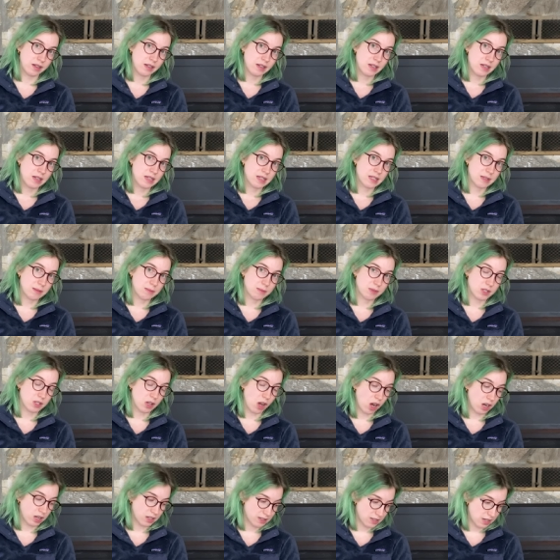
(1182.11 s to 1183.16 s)
some
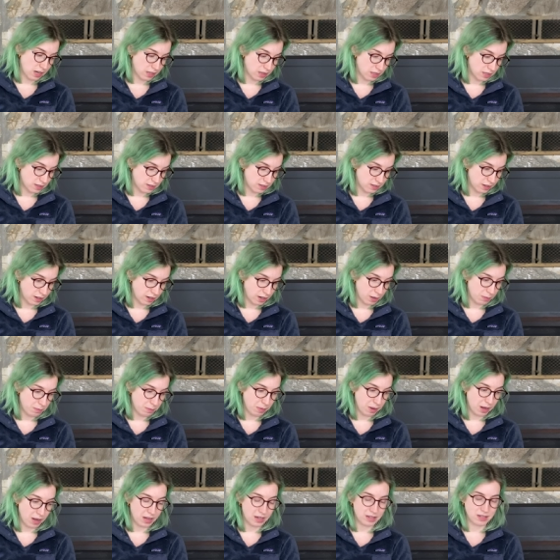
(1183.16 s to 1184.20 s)
socks done this year,
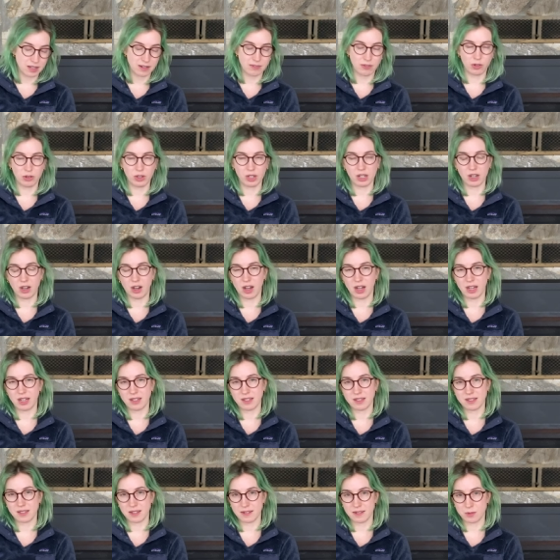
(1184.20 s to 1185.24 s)
but I've only got
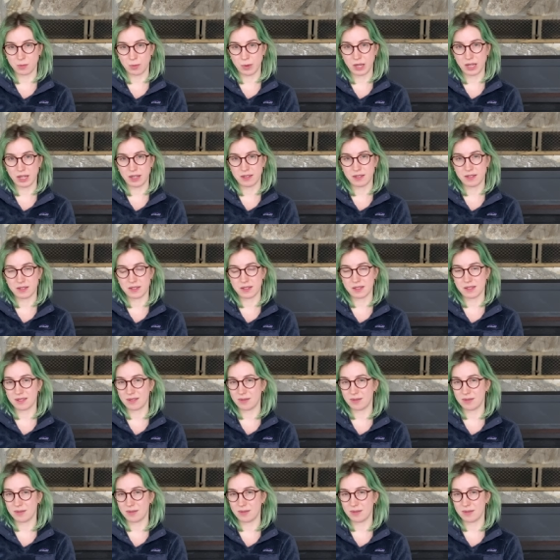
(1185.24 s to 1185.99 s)
six weeks,